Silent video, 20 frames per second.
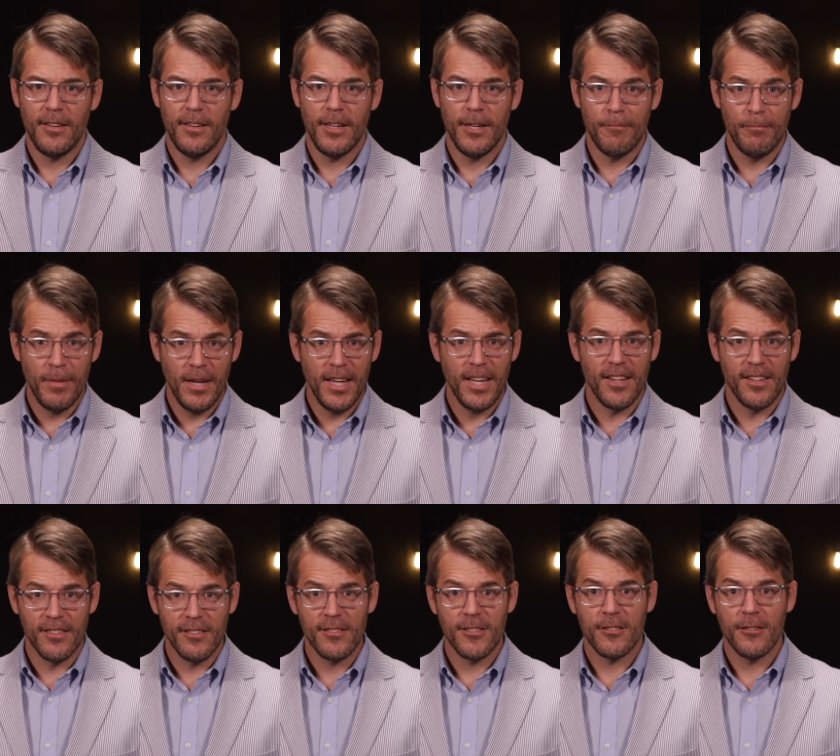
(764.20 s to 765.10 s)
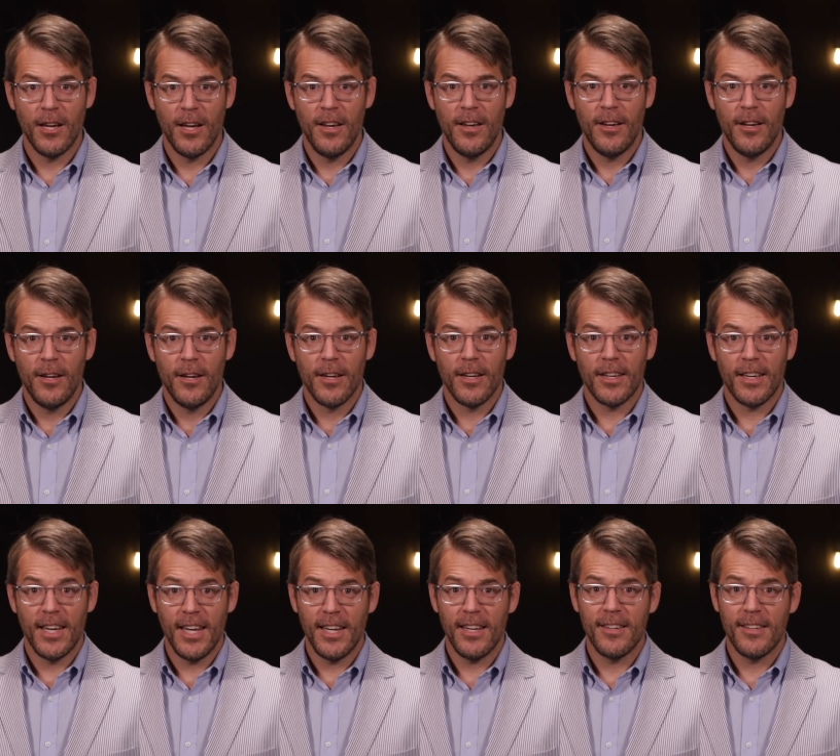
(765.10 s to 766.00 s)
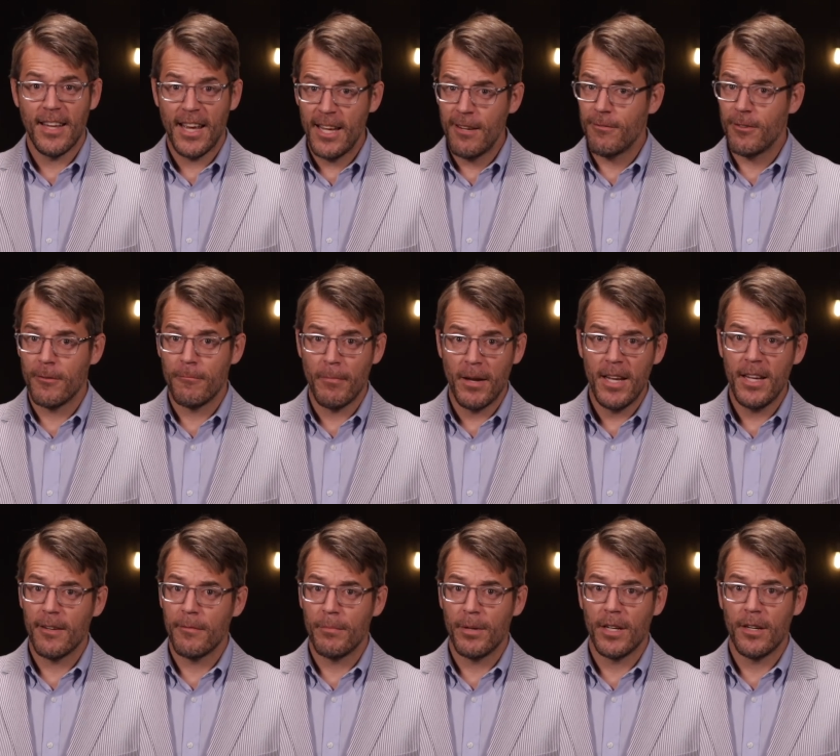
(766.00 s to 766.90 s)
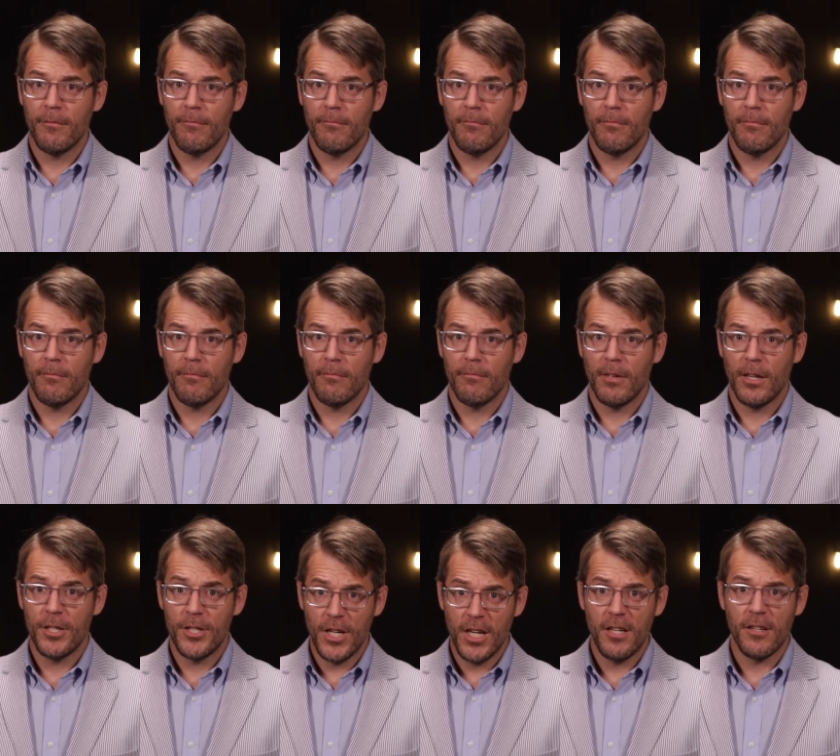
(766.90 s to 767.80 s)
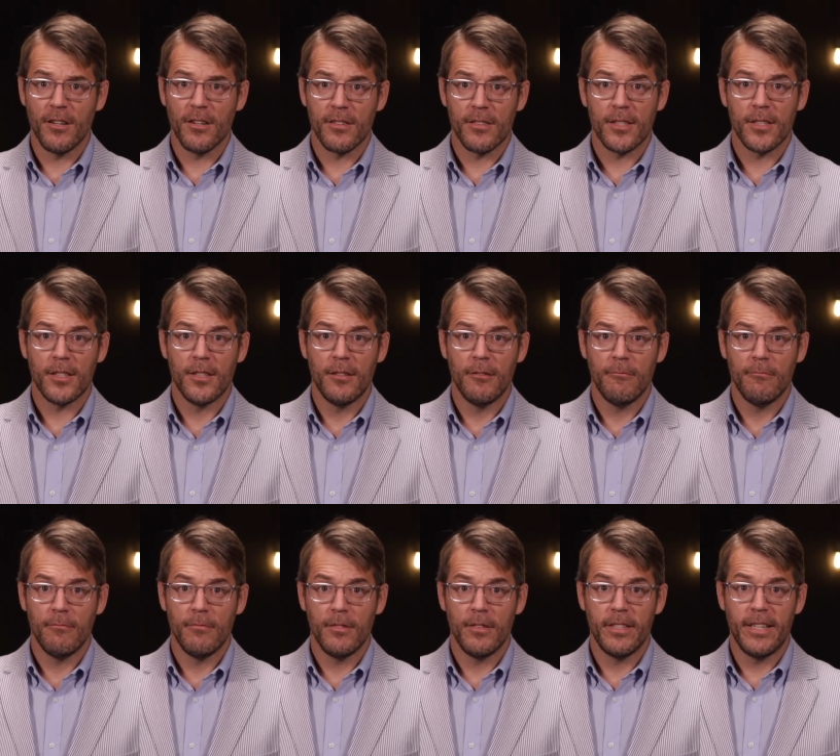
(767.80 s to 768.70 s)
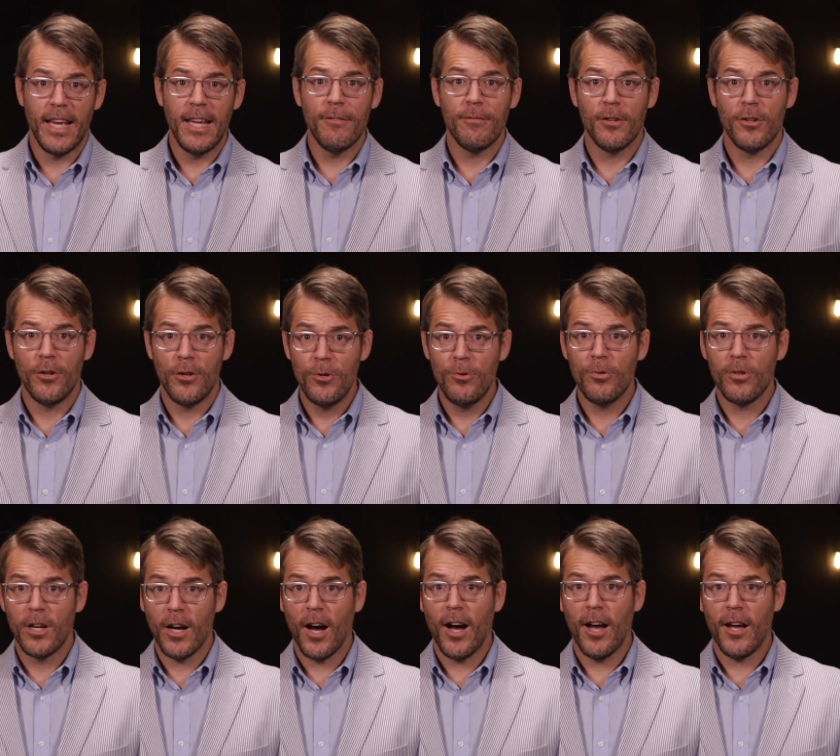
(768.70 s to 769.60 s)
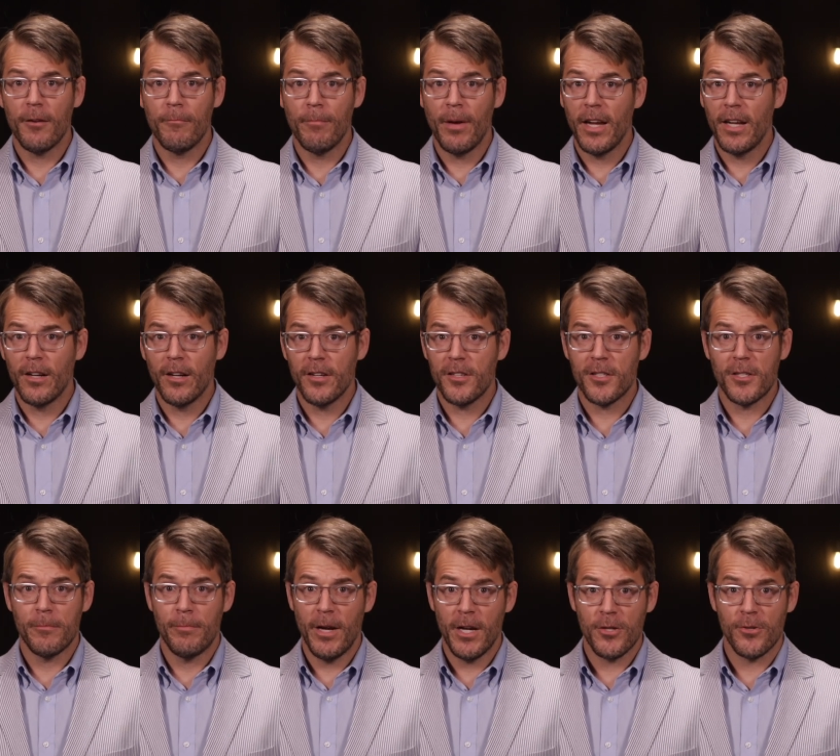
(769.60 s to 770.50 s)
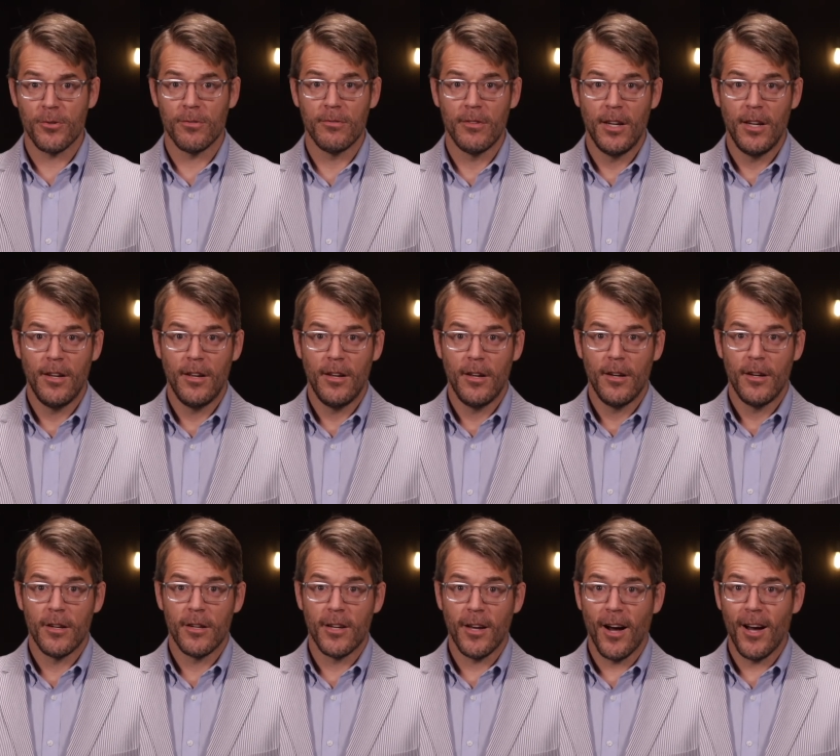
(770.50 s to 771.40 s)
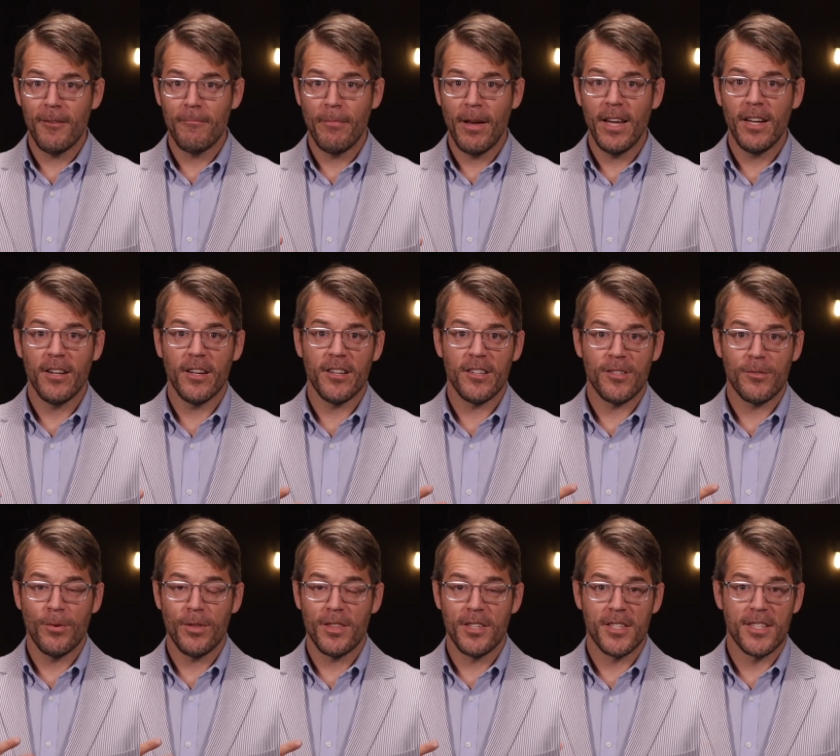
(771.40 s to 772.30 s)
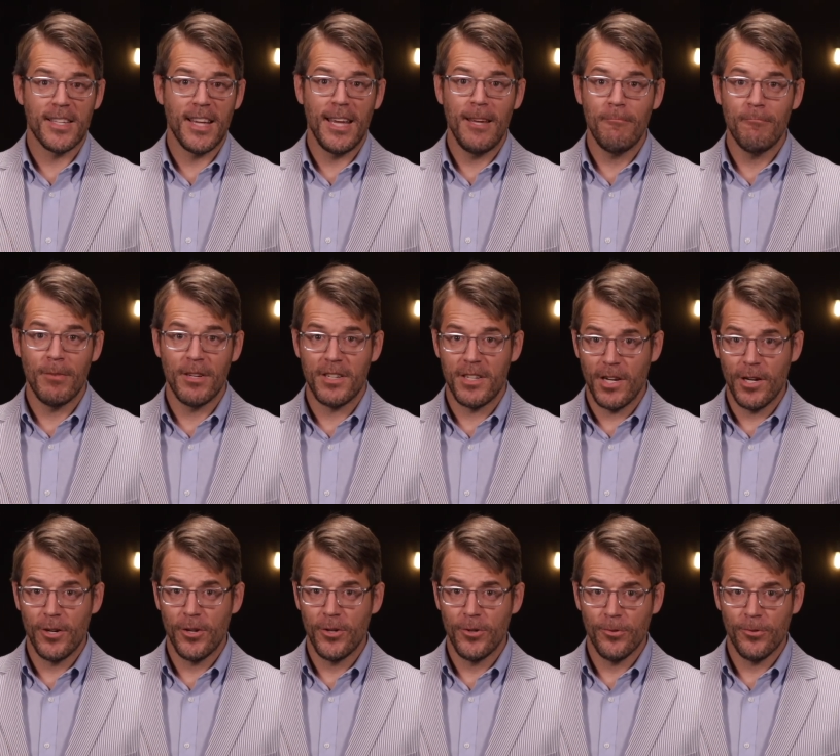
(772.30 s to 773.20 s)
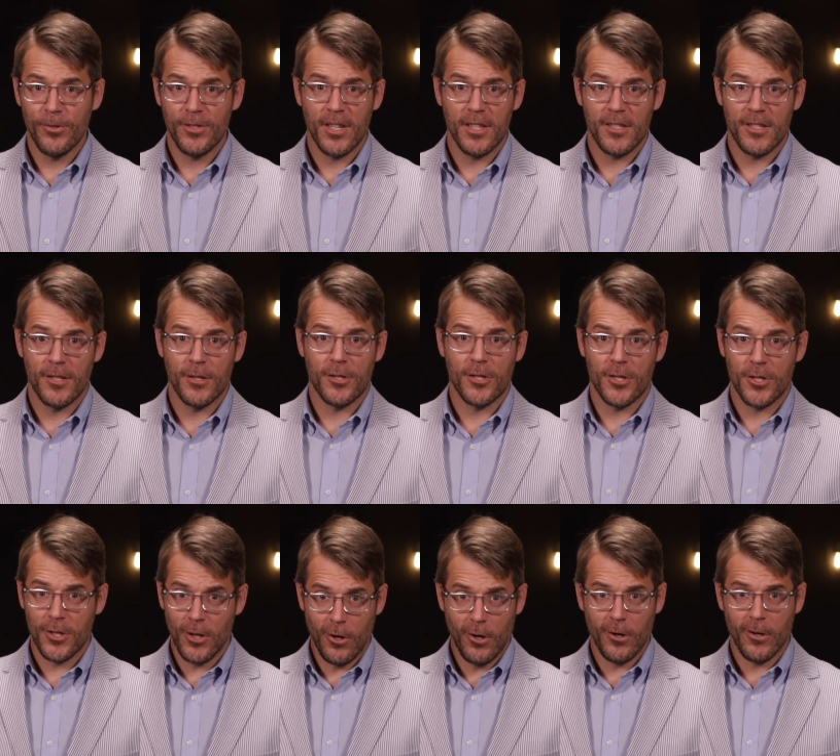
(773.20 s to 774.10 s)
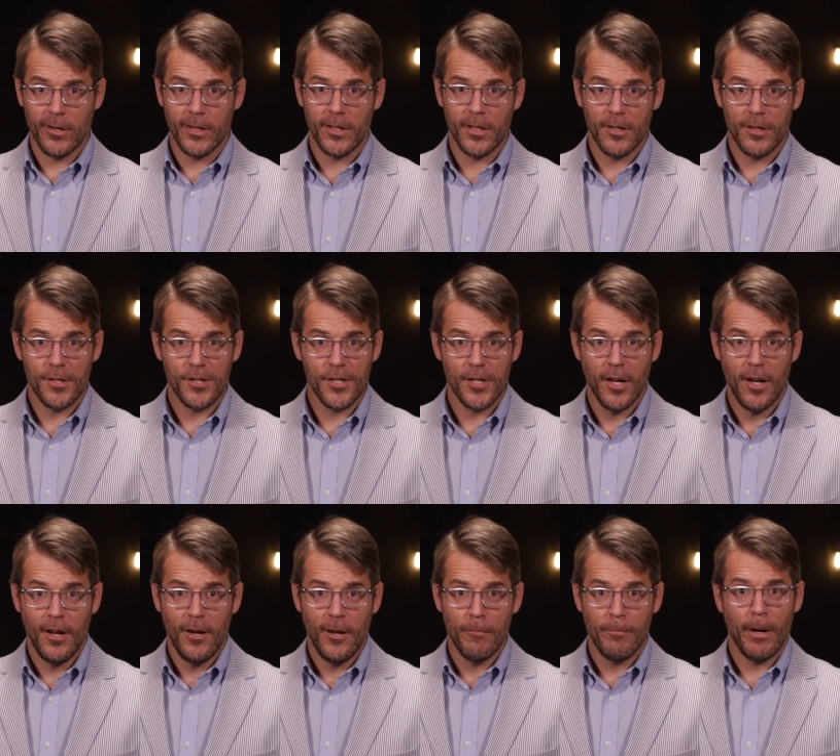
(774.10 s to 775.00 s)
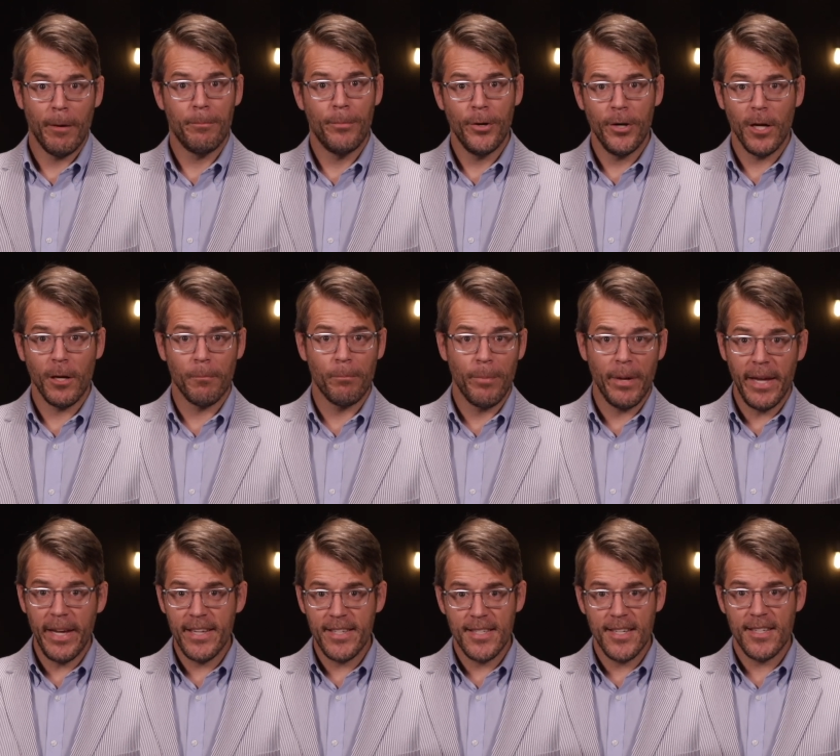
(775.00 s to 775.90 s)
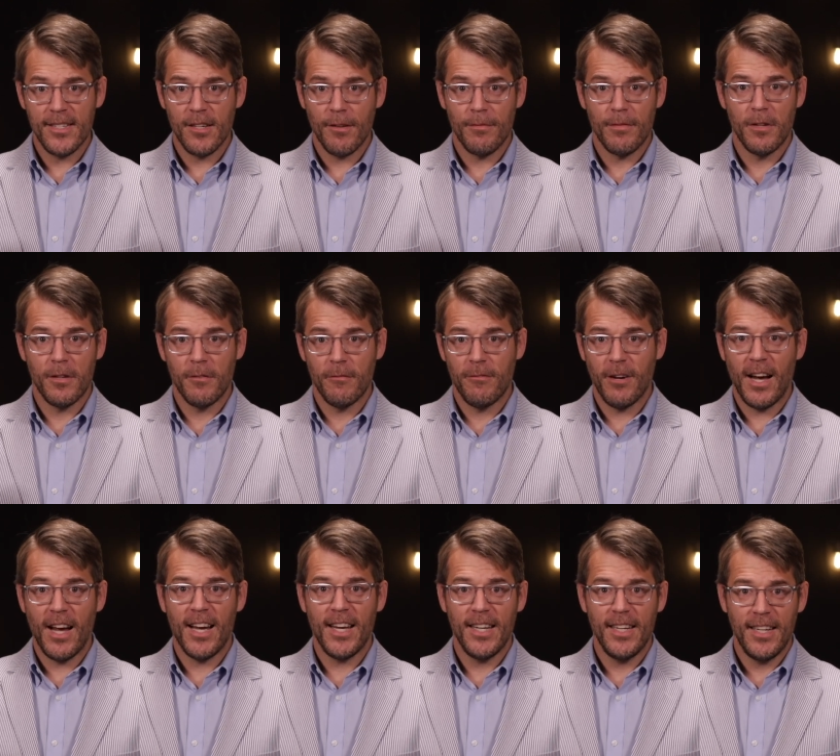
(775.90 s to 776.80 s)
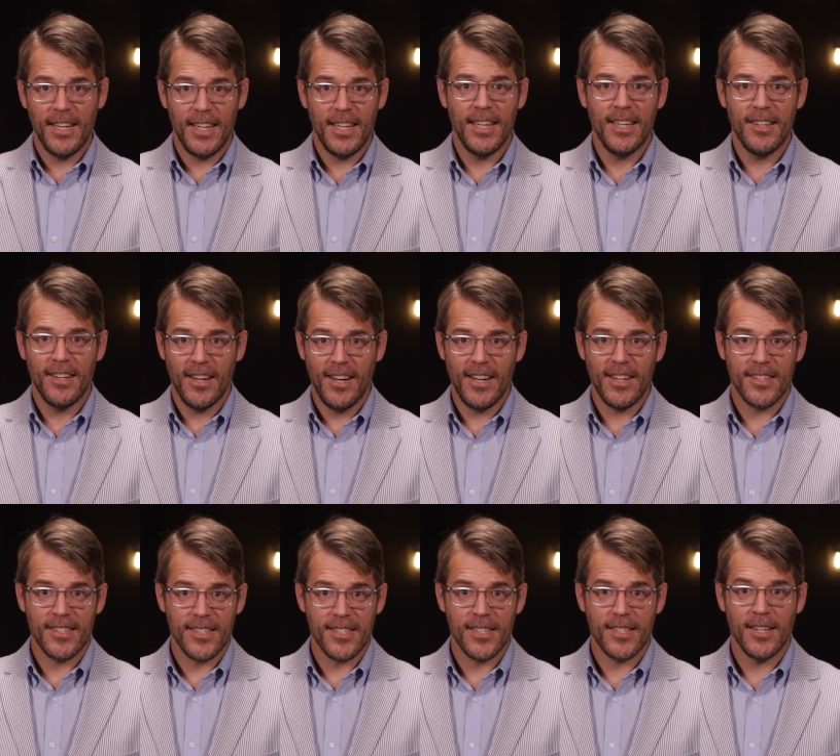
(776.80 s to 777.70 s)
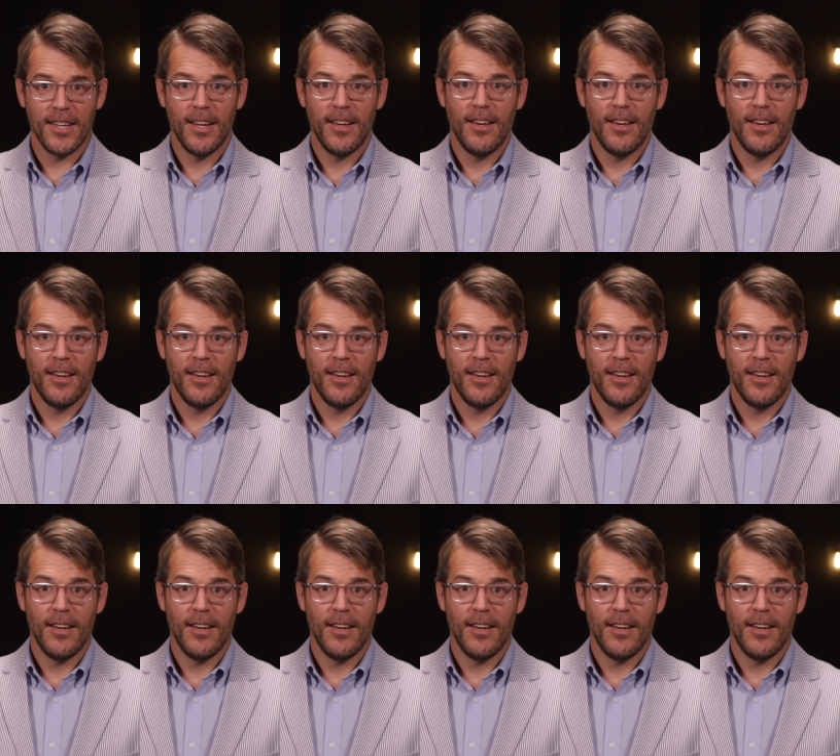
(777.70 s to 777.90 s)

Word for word: It means King David may have been a genius. David knew God made us special. God made us with the same materials as the stars by putting pieces of the divine in us.